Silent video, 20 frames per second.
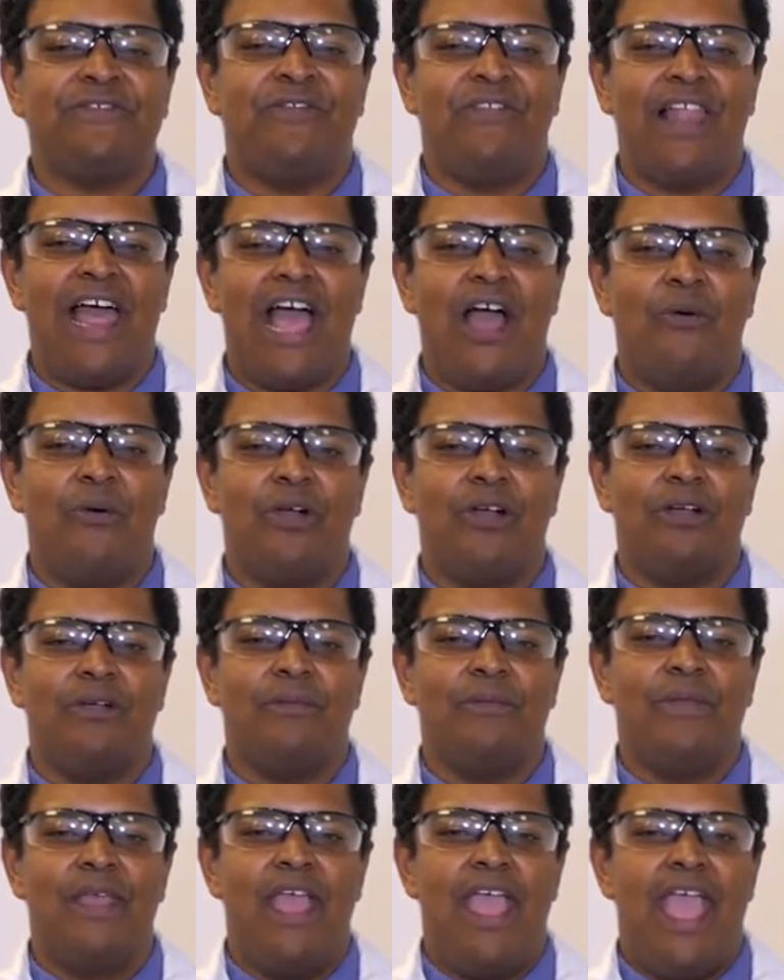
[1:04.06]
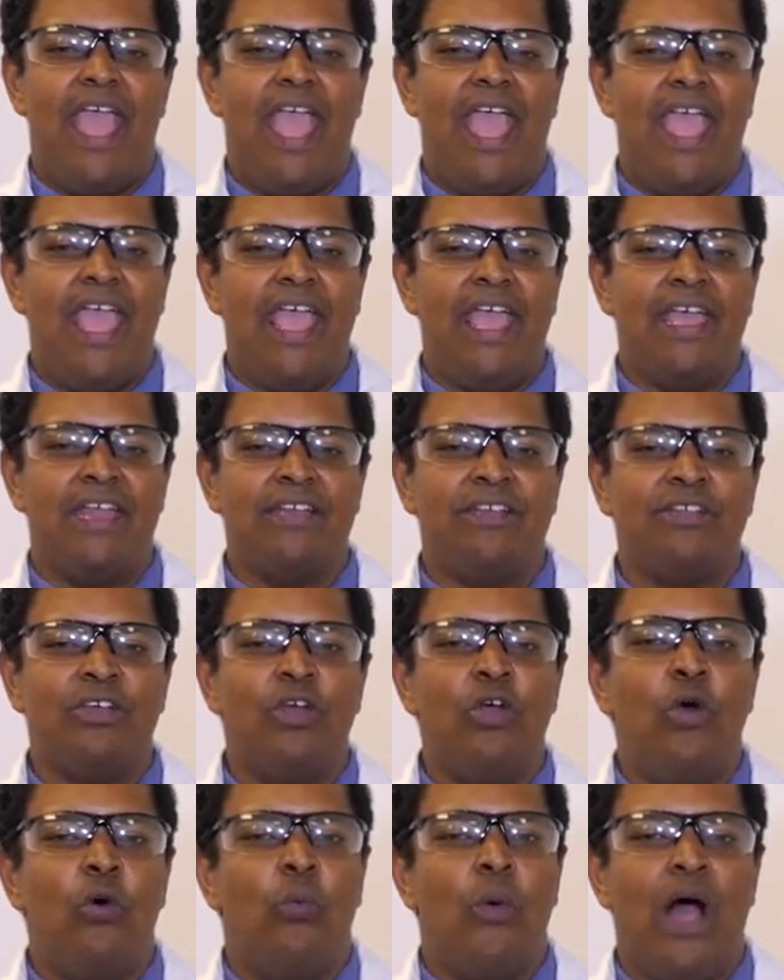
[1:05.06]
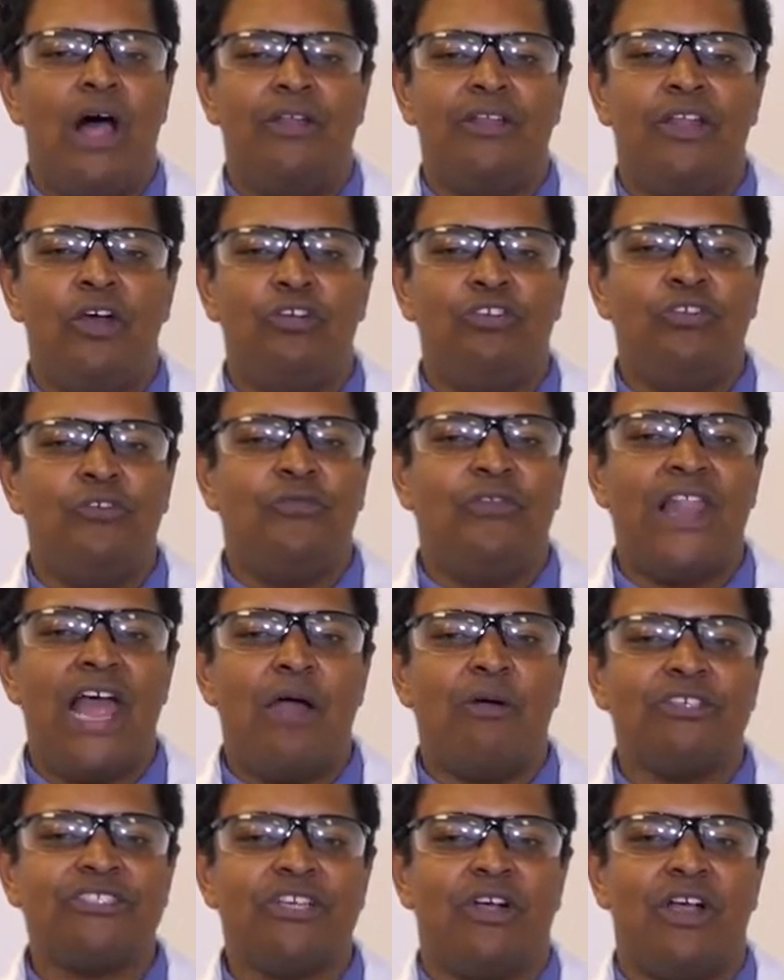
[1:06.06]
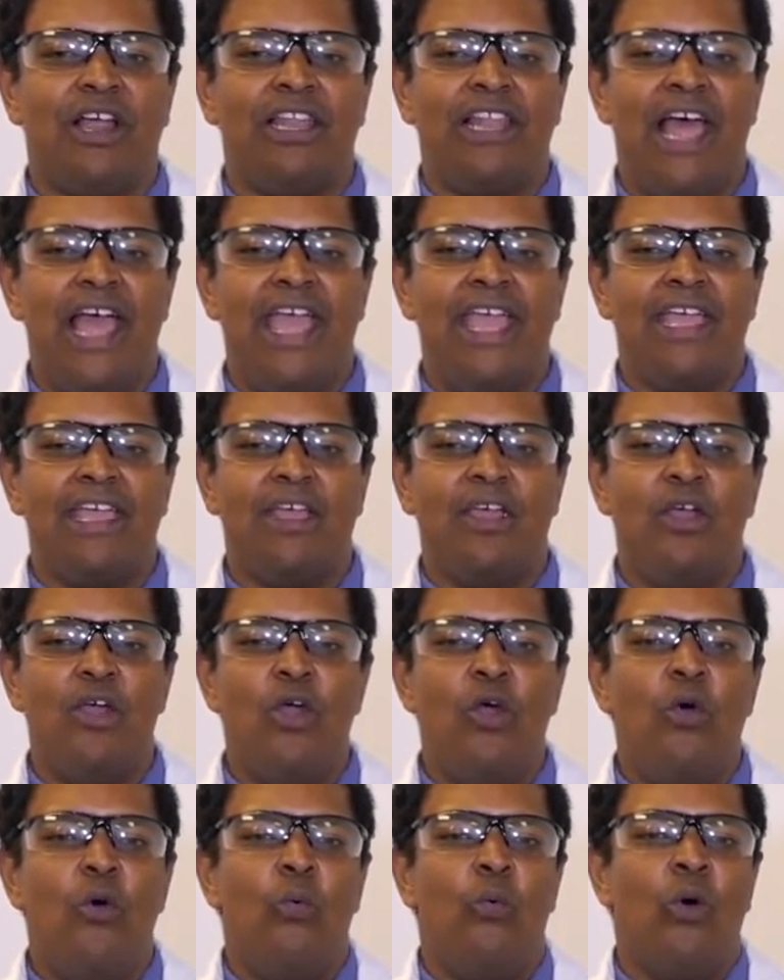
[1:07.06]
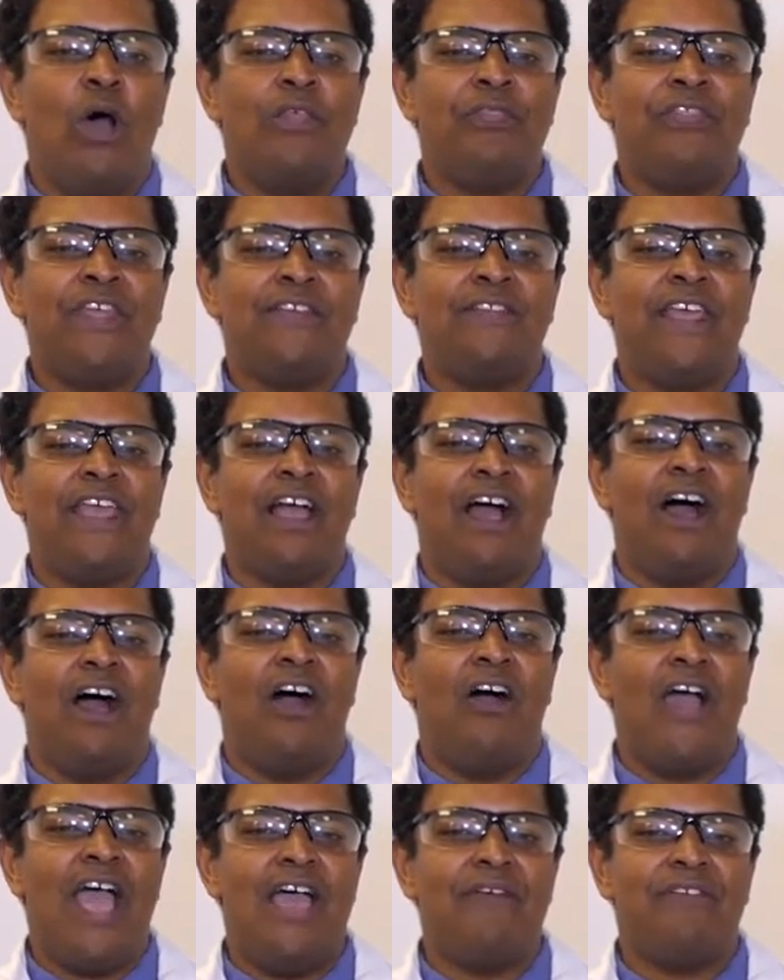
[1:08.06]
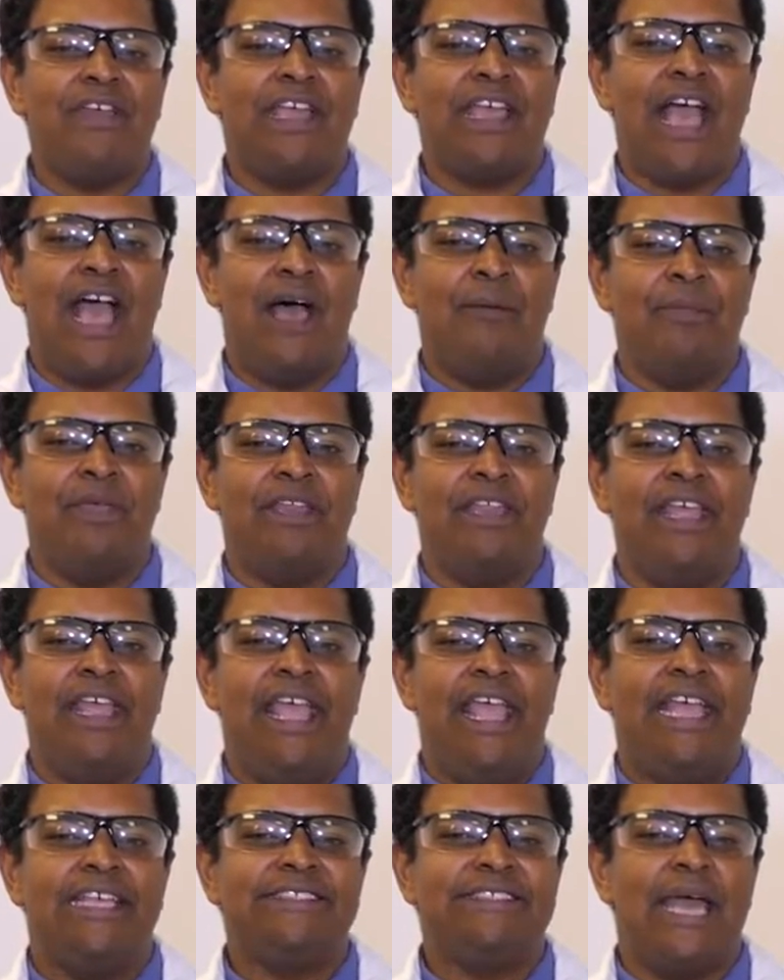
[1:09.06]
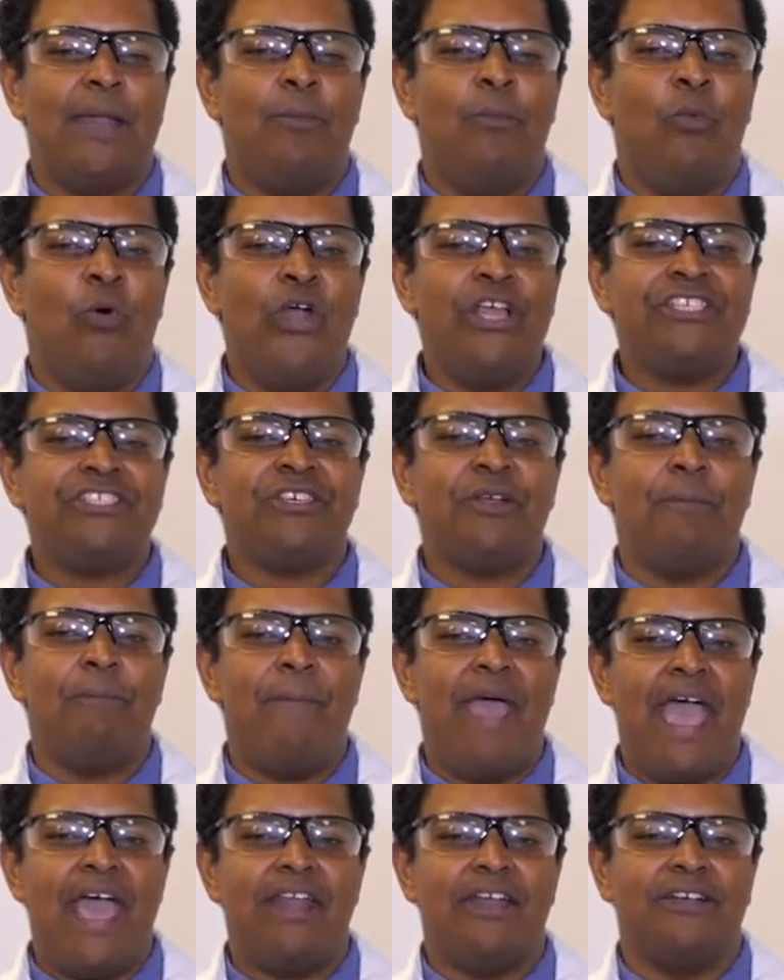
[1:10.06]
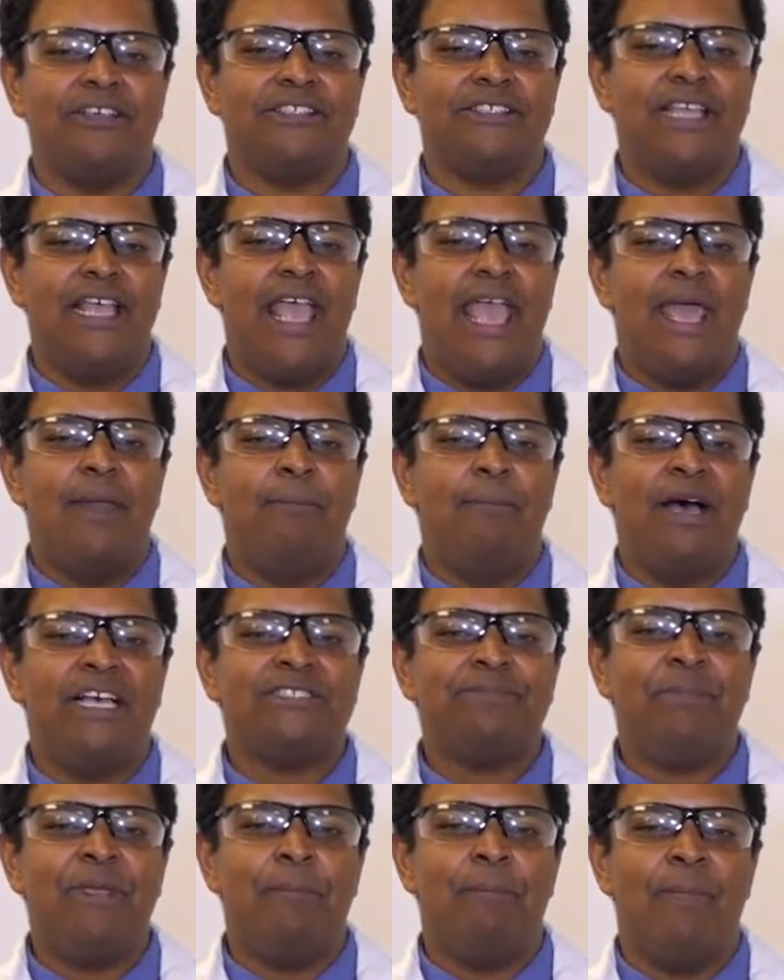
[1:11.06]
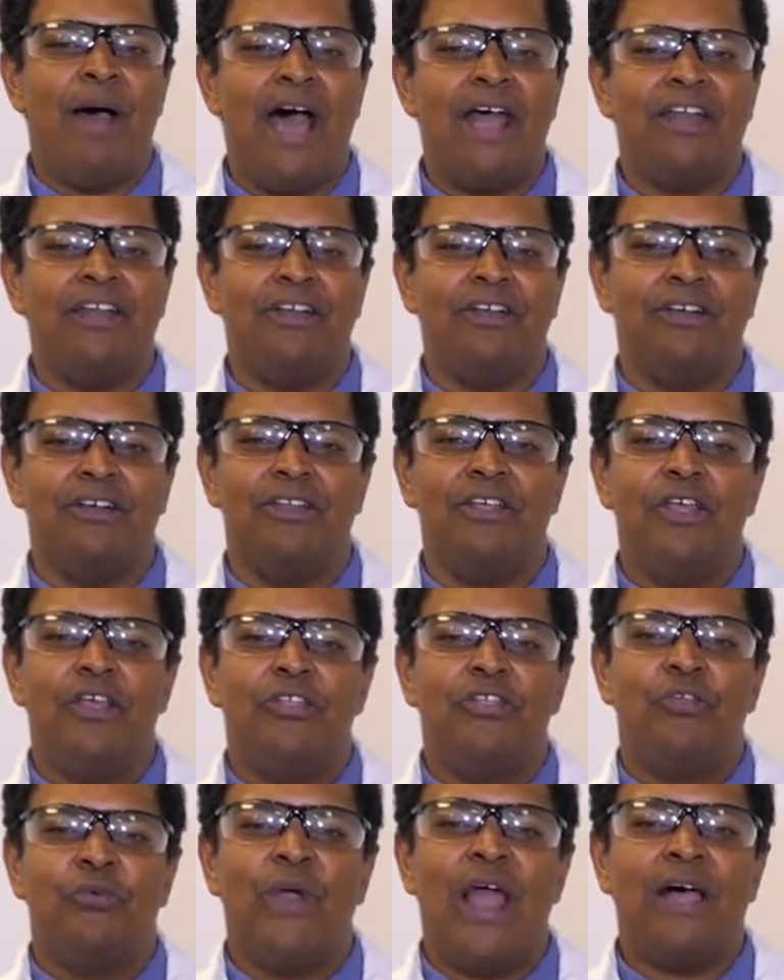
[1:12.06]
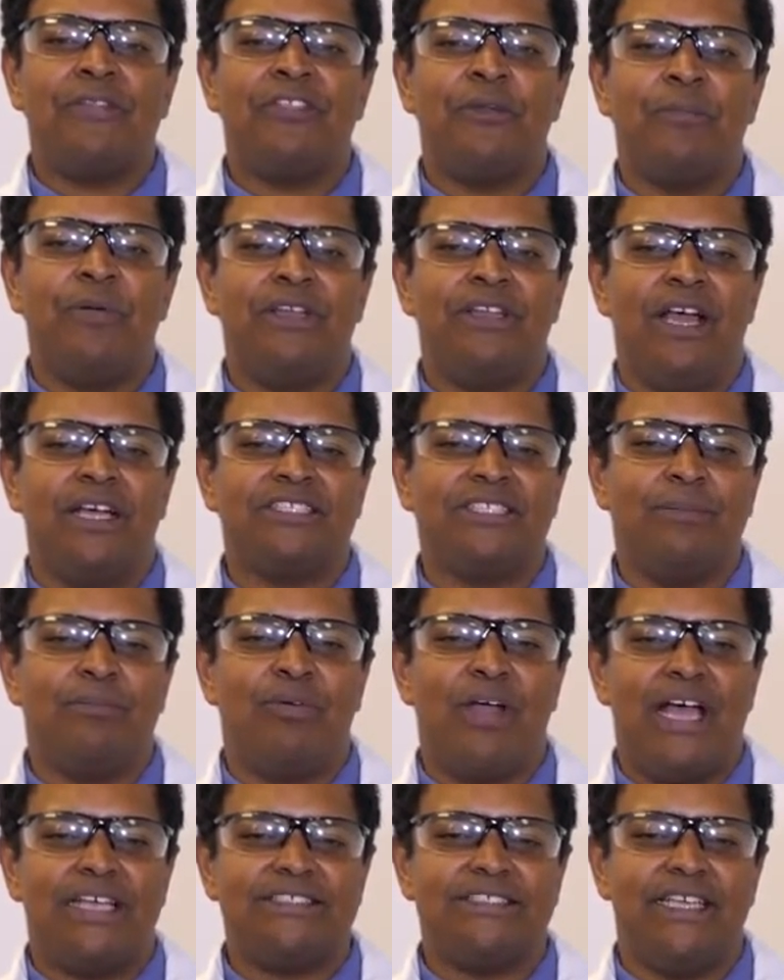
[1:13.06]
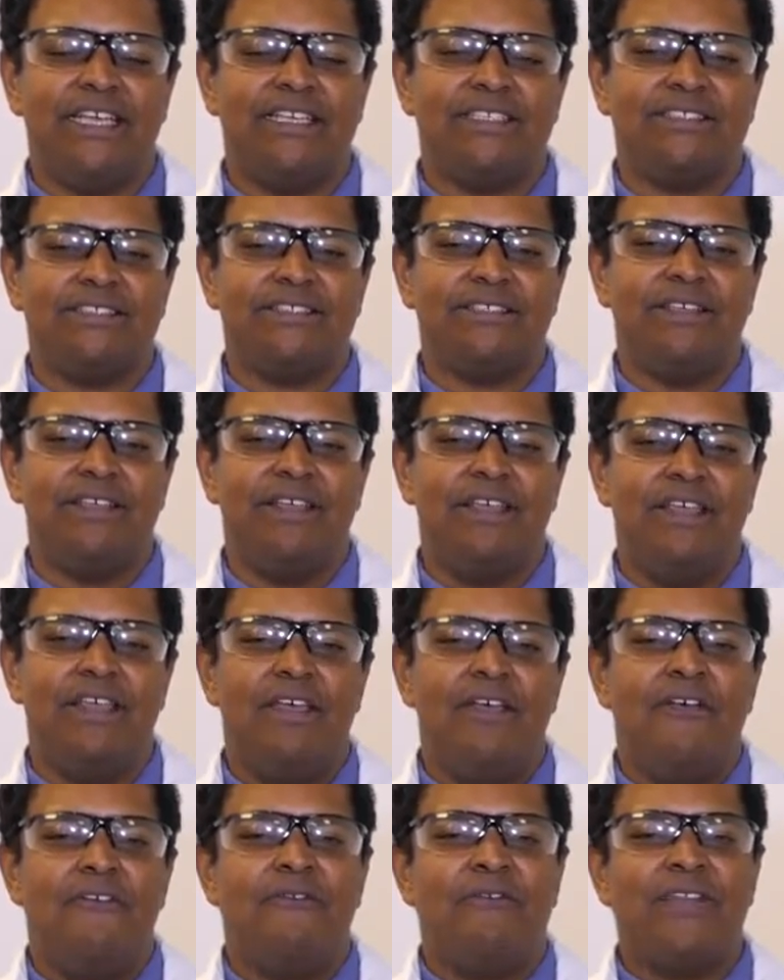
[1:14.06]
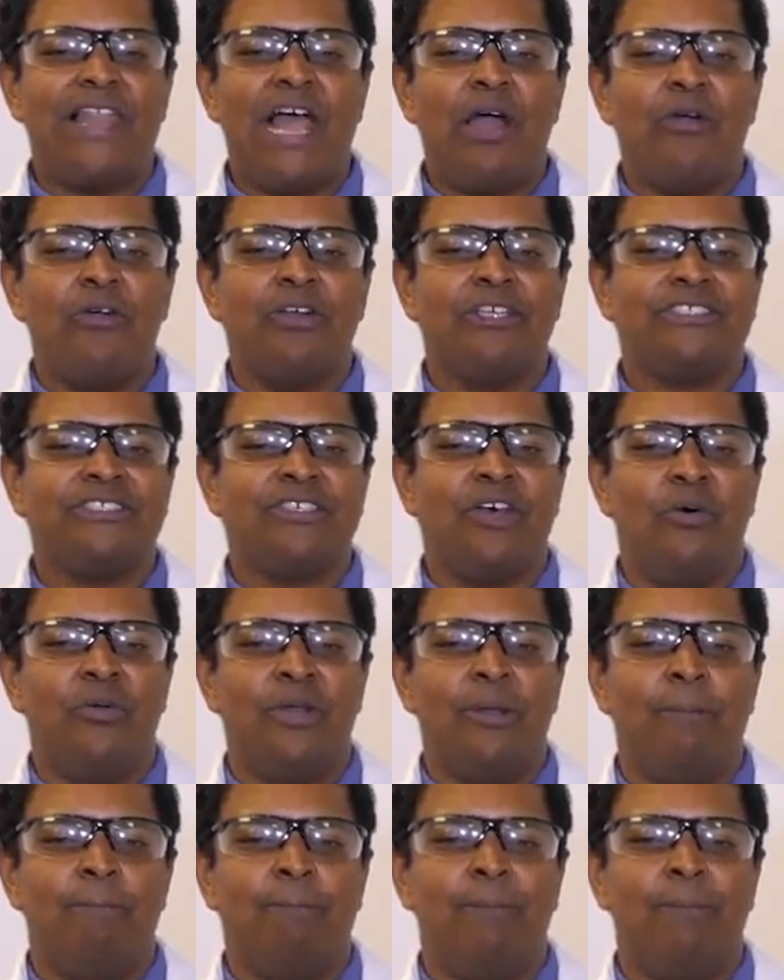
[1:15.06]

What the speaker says: flour. And while no two flours are alike, one thing they all have in common is that moisture matters and must be monitored throughout the production process. Flour is sold in